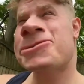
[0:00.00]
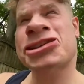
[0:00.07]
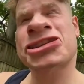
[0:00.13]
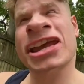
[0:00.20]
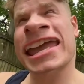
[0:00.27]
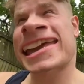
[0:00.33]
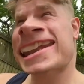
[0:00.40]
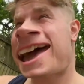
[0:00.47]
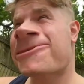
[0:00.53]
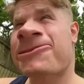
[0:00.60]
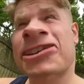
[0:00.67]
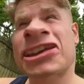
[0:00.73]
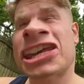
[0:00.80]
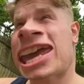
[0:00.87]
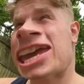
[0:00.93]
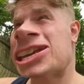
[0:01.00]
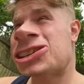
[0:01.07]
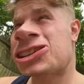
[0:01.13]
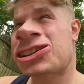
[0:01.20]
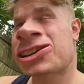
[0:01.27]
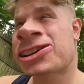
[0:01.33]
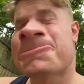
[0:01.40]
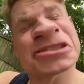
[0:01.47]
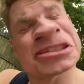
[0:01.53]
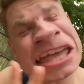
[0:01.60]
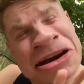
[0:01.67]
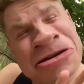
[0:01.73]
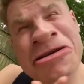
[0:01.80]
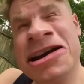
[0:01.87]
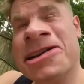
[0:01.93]
been saying that for years, but they
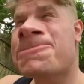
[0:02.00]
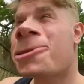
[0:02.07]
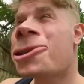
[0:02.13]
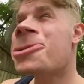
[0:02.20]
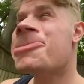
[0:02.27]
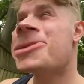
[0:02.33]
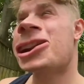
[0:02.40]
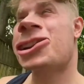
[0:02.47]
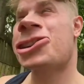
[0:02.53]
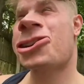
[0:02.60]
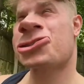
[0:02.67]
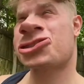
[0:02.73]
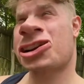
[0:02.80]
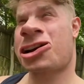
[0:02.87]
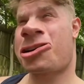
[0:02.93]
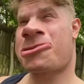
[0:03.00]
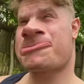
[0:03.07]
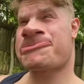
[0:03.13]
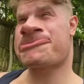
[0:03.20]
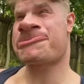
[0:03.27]
don't want to put them in a nursing home.